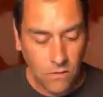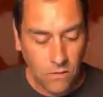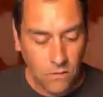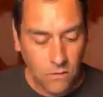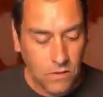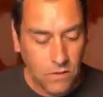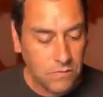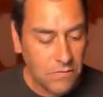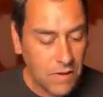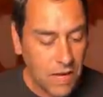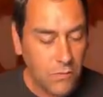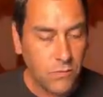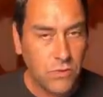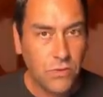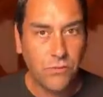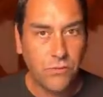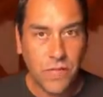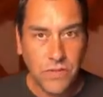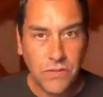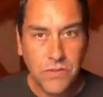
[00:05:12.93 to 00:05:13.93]
This man was
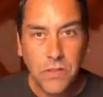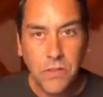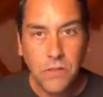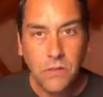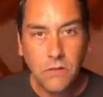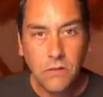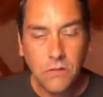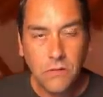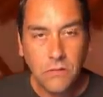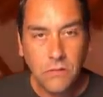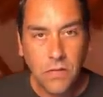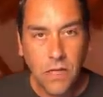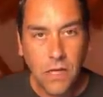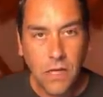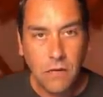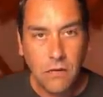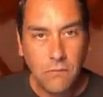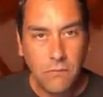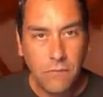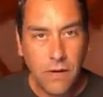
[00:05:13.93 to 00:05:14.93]
arrested.
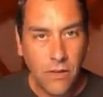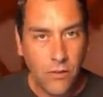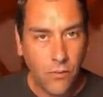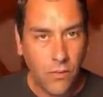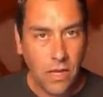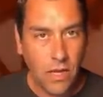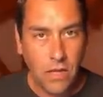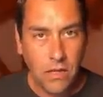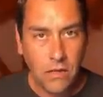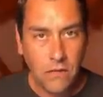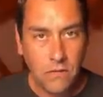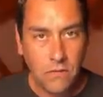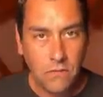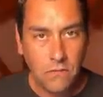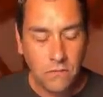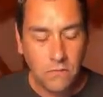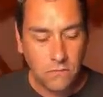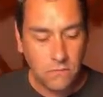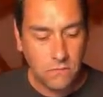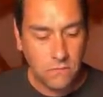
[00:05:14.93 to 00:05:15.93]
Okay, by the way,
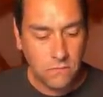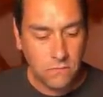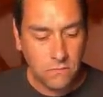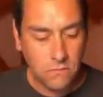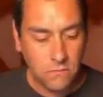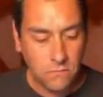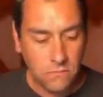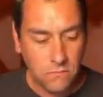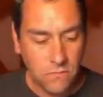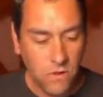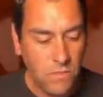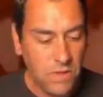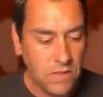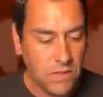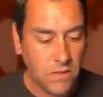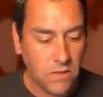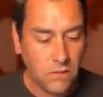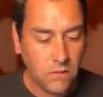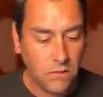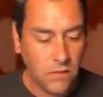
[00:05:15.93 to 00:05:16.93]
no big
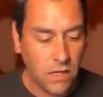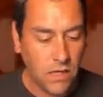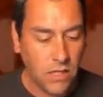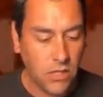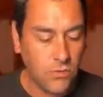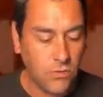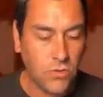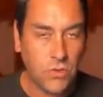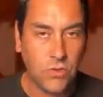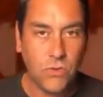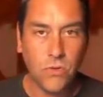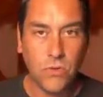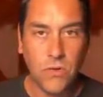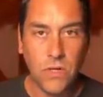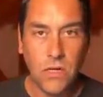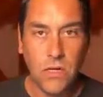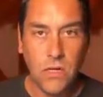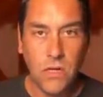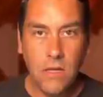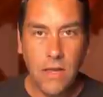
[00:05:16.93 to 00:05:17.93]
deal. Not a huge
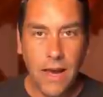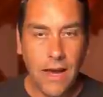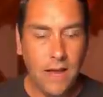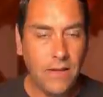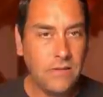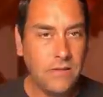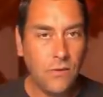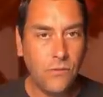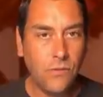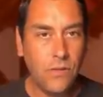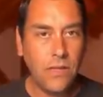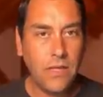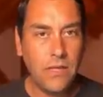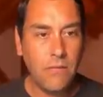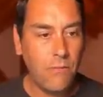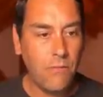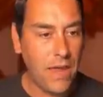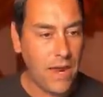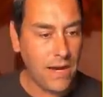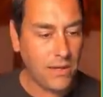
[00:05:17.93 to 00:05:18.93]
story. How does that really
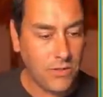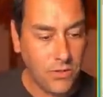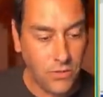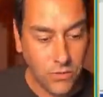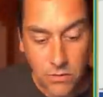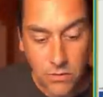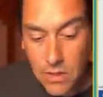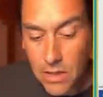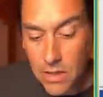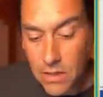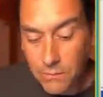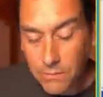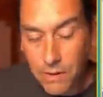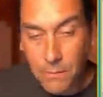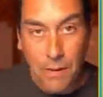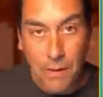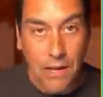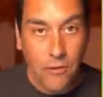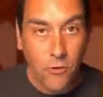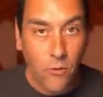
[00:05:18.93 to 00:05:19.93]
impact you?
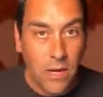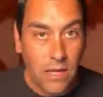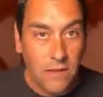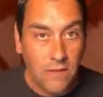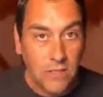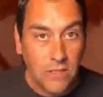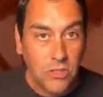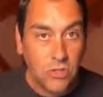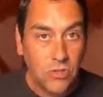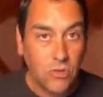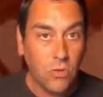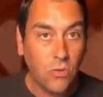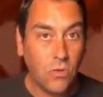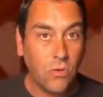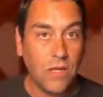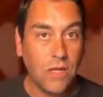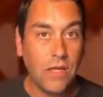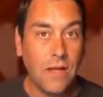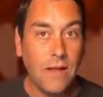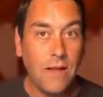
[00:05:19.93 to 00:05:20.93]
But by the way, this
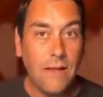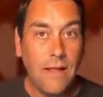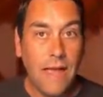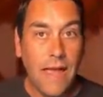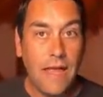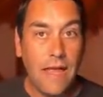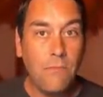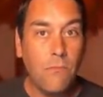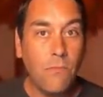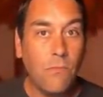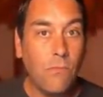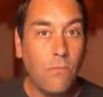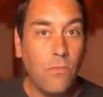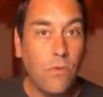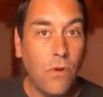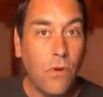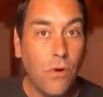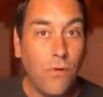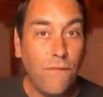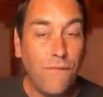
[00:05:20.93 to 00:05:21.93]
story had
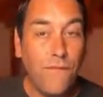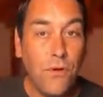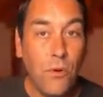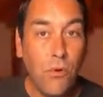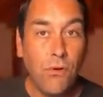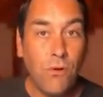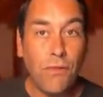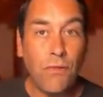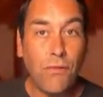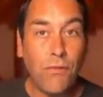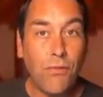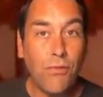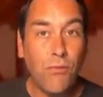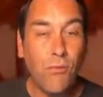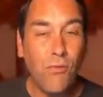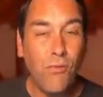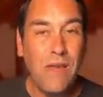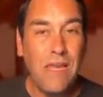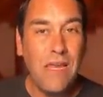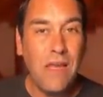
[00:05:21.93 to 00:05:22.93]
no fewer than
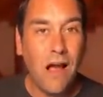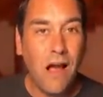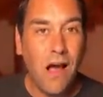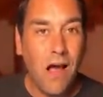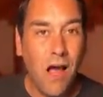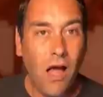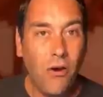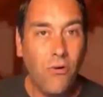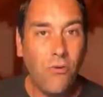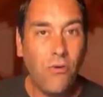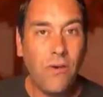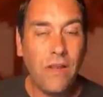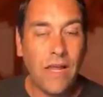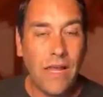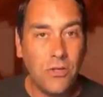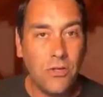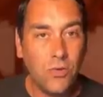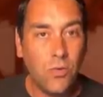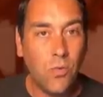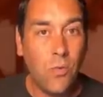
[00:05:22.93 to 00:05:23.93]

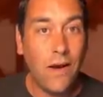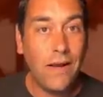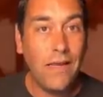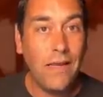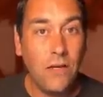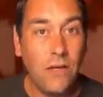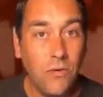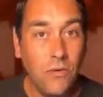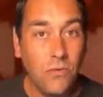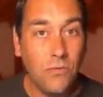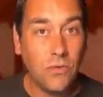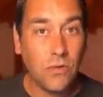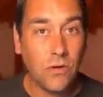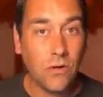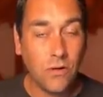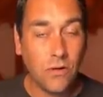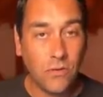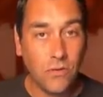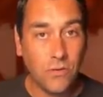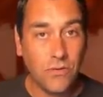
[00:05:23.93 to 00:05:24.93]
320 news
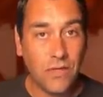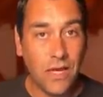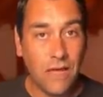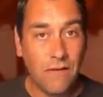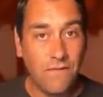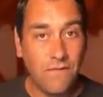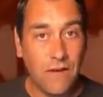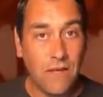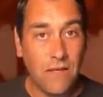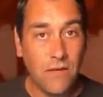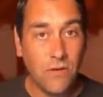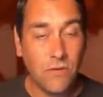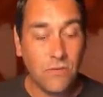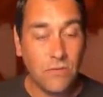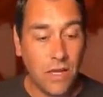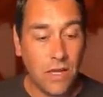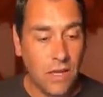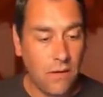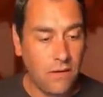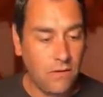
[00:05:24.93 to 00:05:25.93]
articles and
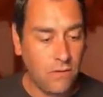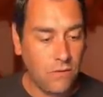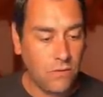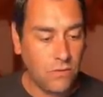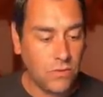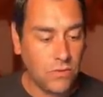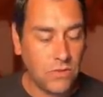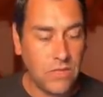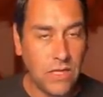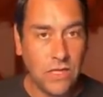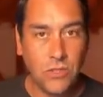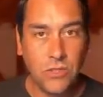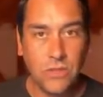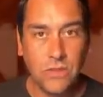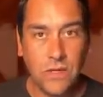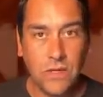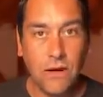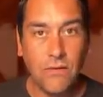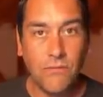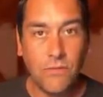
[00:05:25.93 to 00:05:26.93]
videos and news
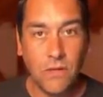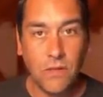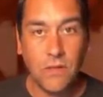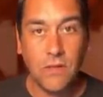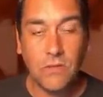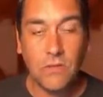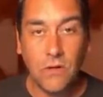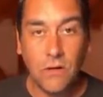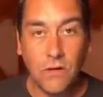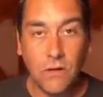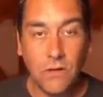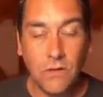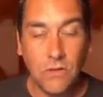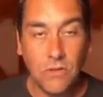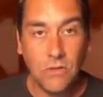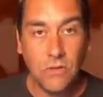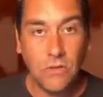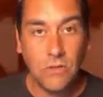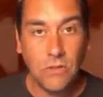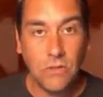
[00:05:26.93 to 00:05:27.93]
stations covering this, art,
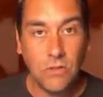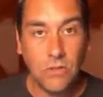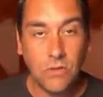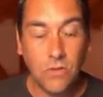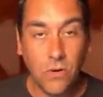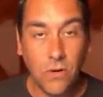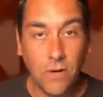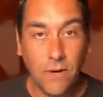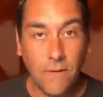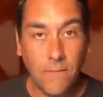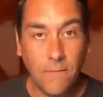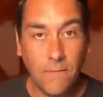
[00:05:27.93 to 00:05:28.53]
this, this story.